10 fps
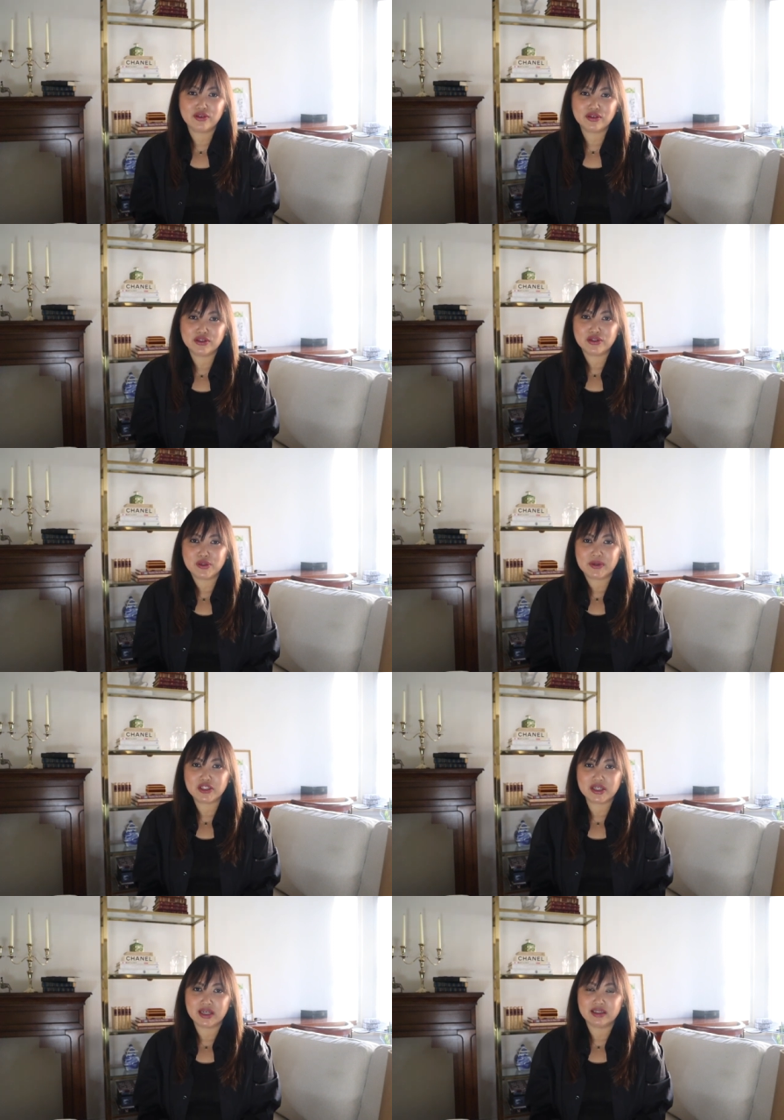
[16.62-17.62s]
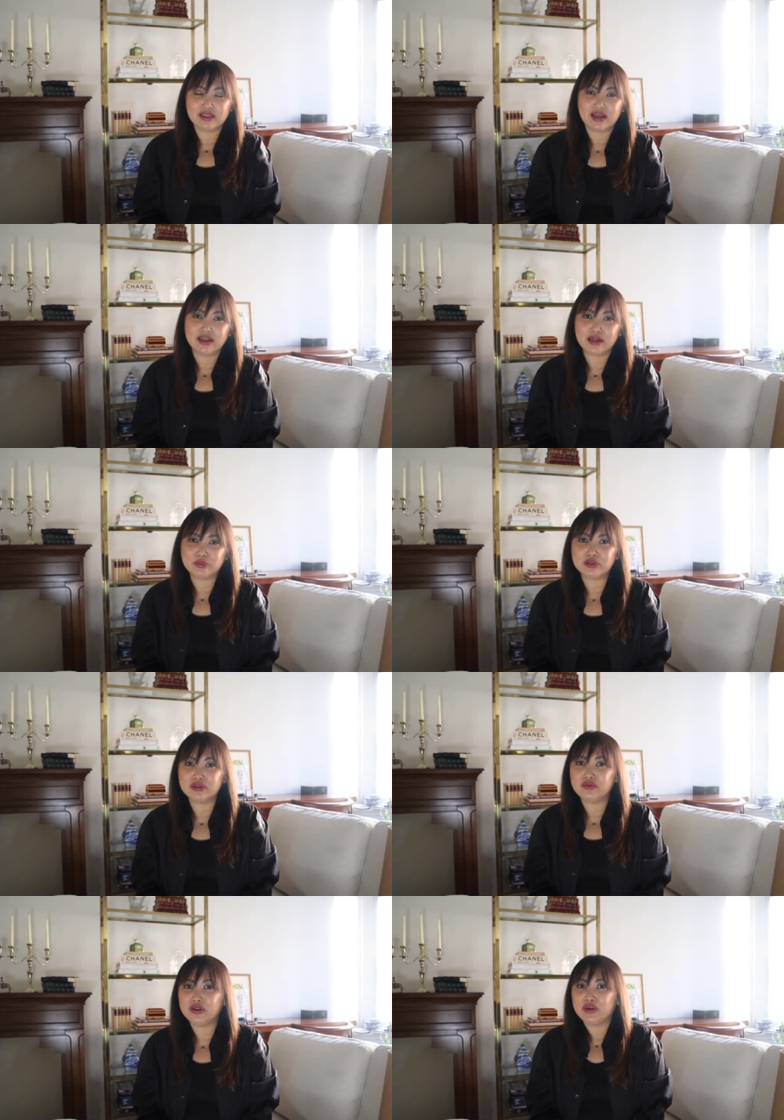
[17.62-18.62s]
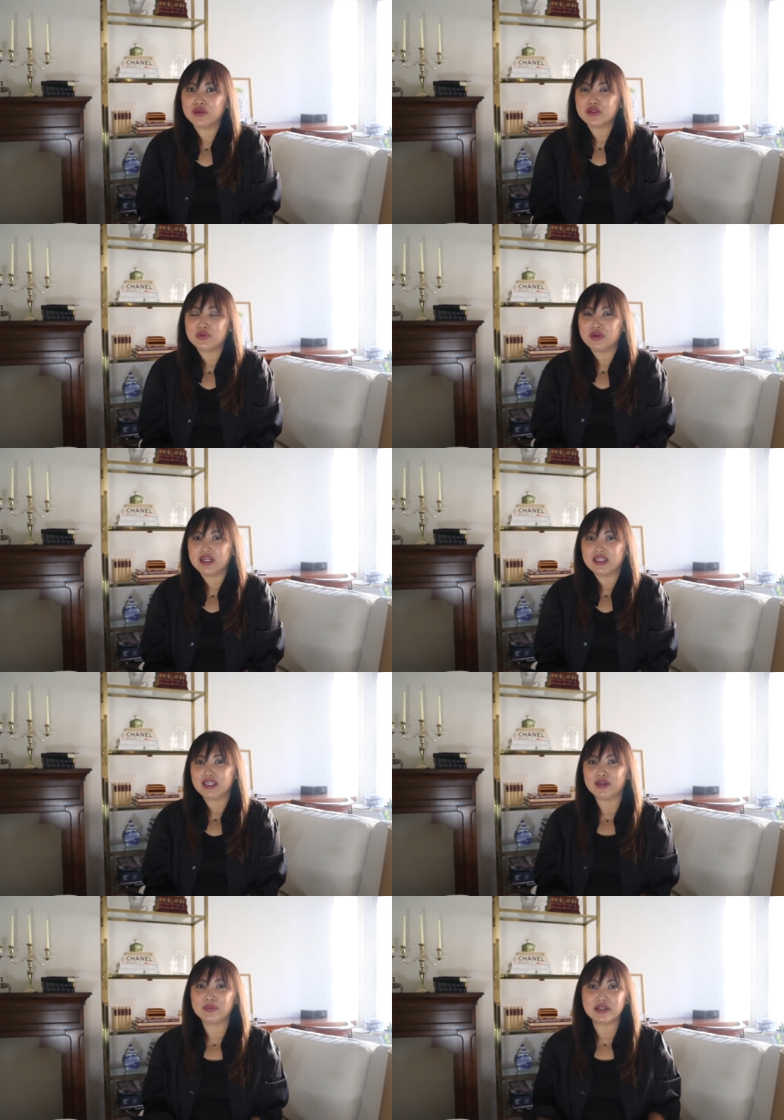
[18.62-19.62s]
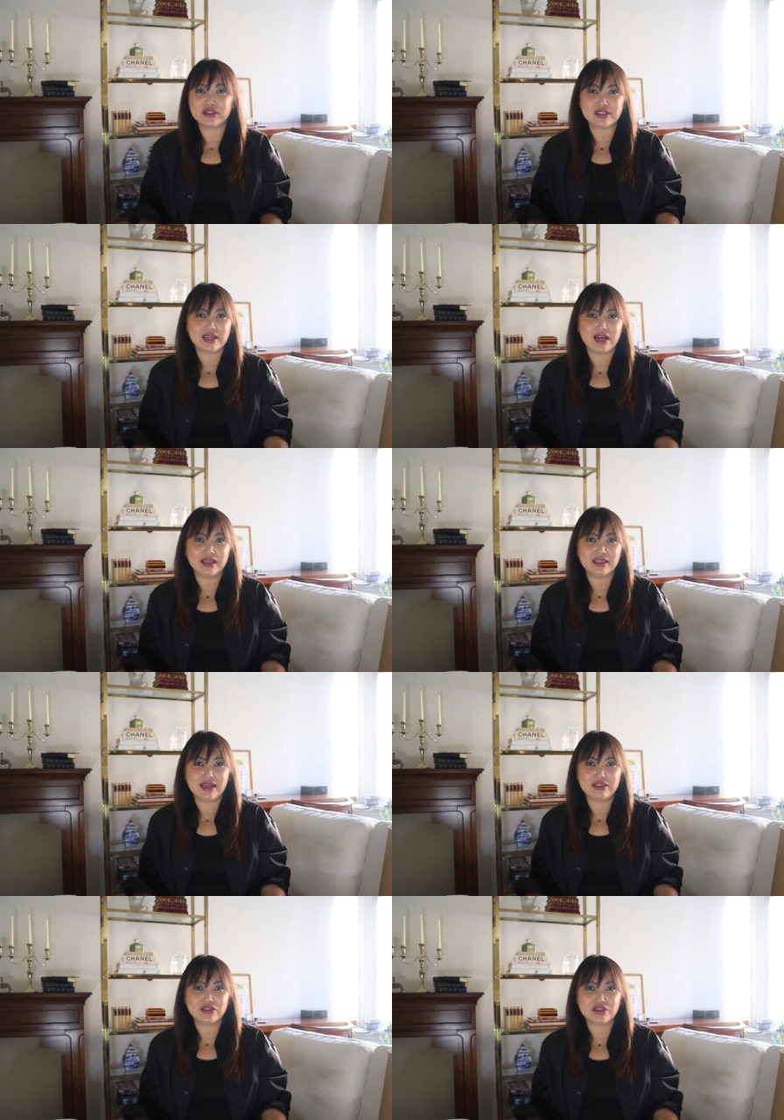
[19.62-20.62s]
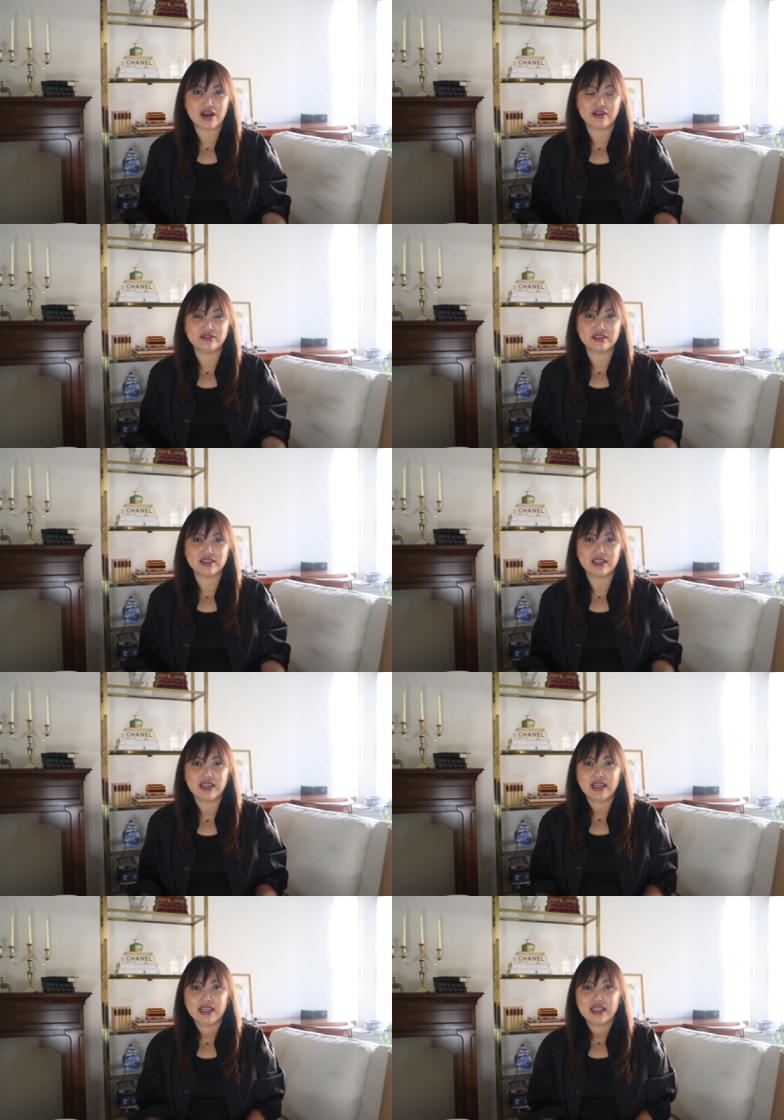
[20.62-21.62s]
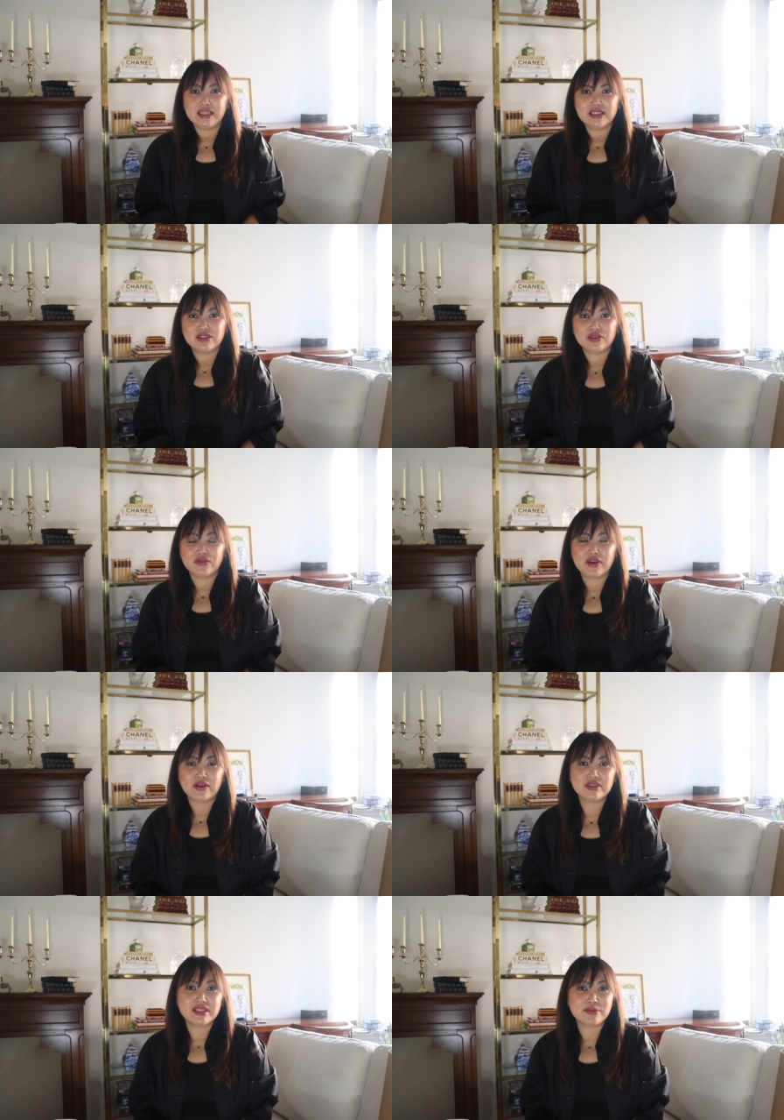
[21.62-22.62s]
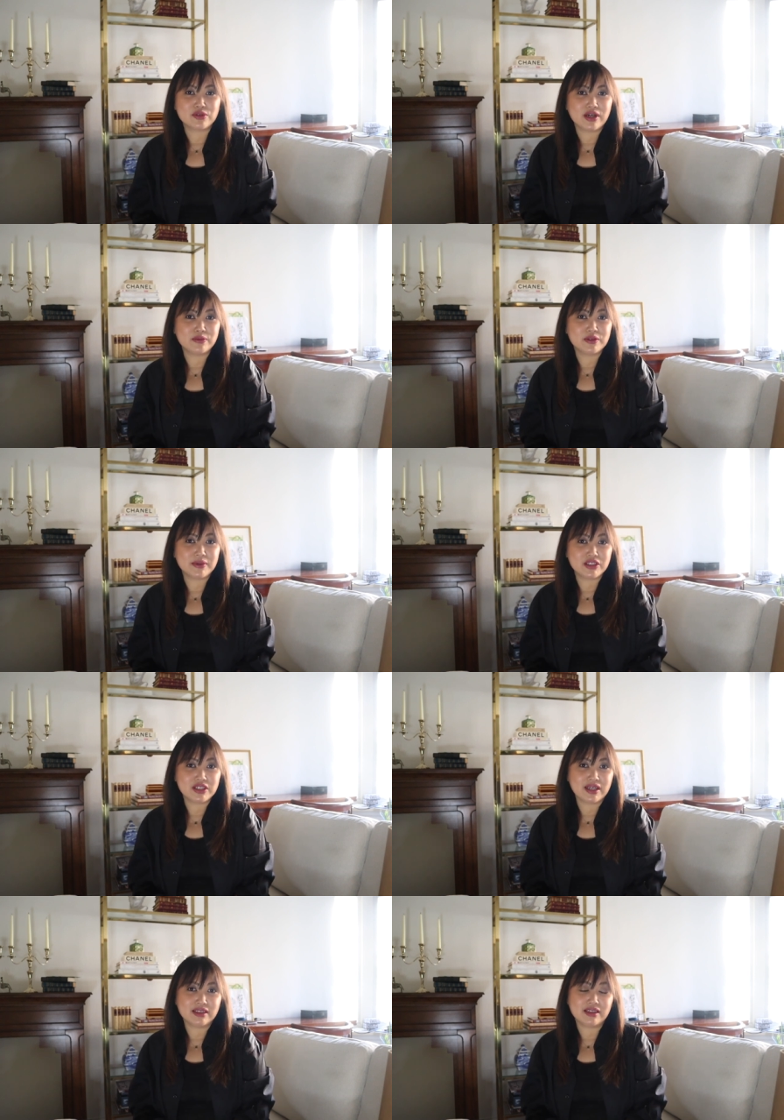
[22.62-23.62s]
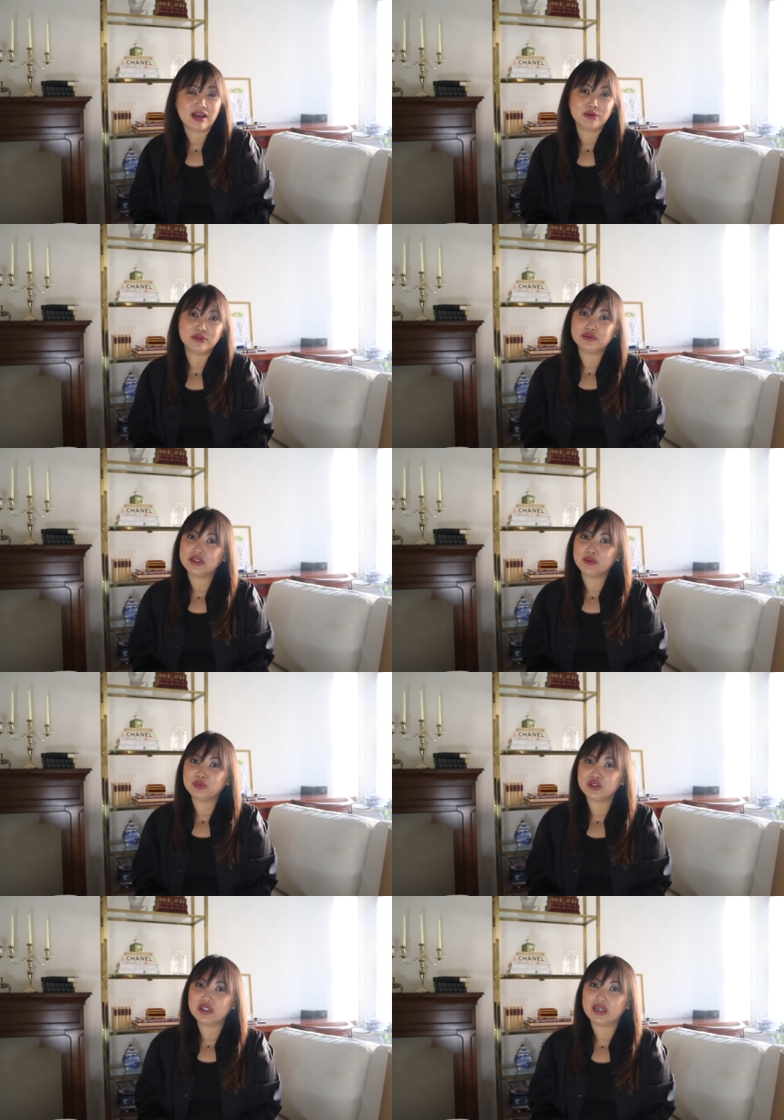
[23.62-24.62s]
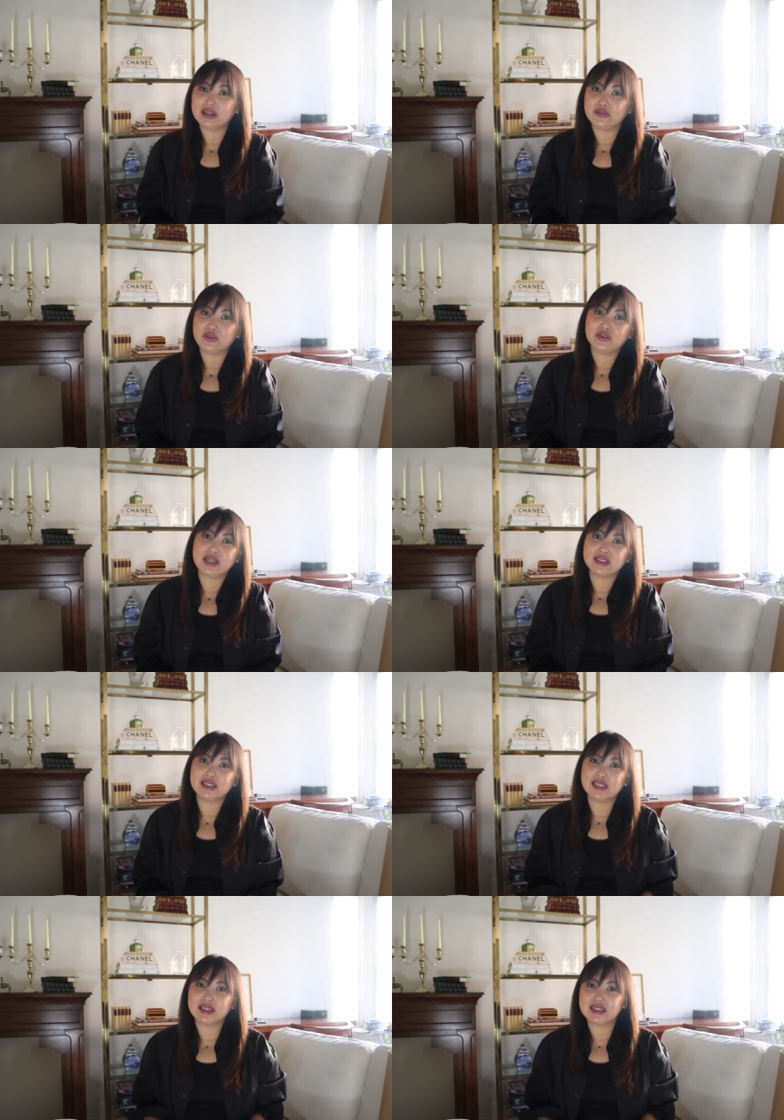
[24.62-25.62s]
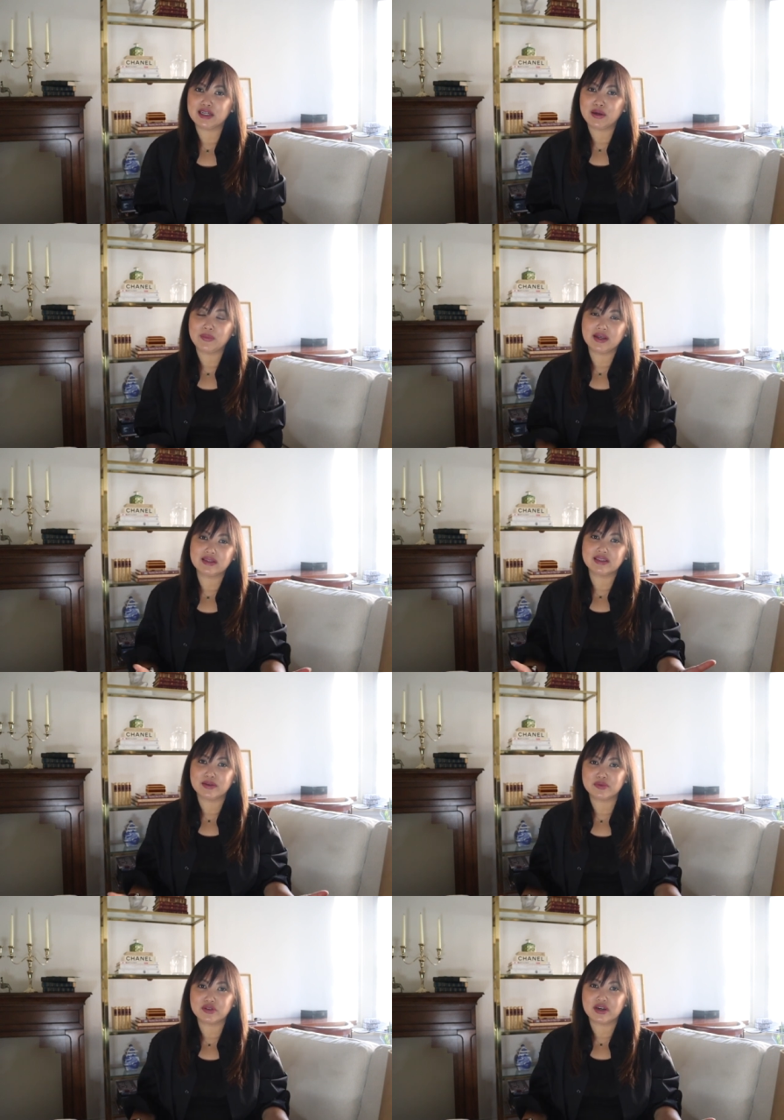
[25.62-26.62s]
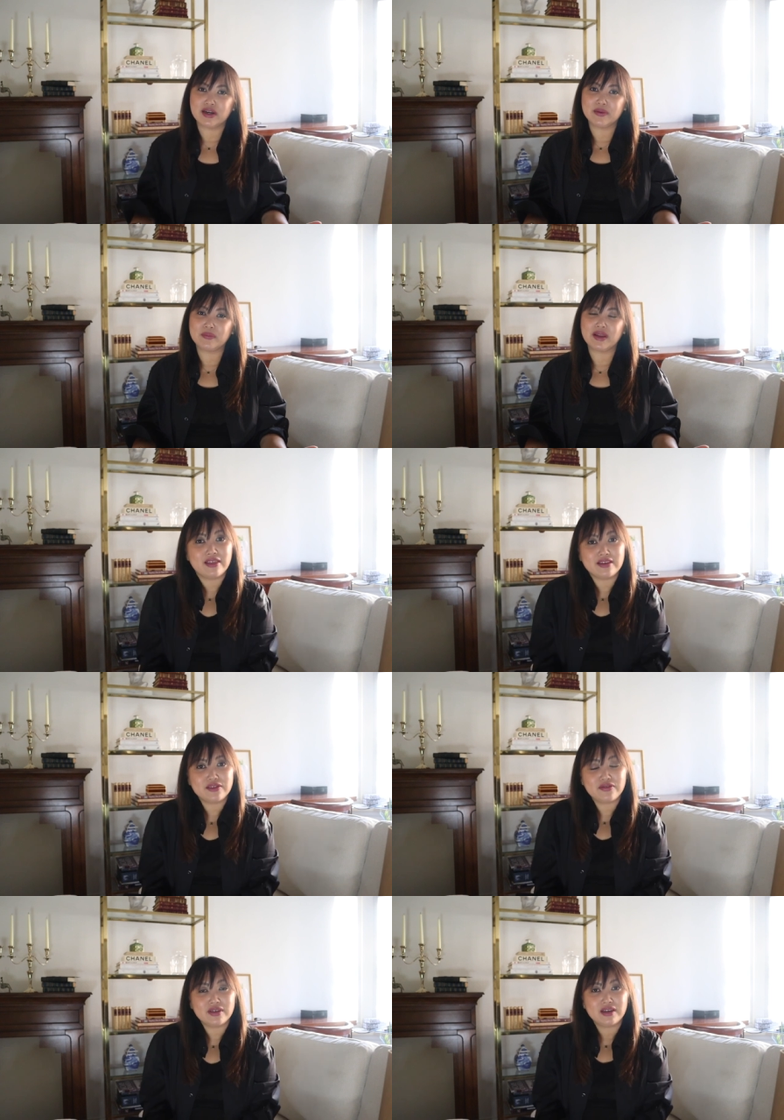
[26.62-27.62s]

you're new to my channel, I upload videos weekly about style and travel. So if you haven't subscribed to my channel, I would really appreciate it if you like to take the time and subscribe. This,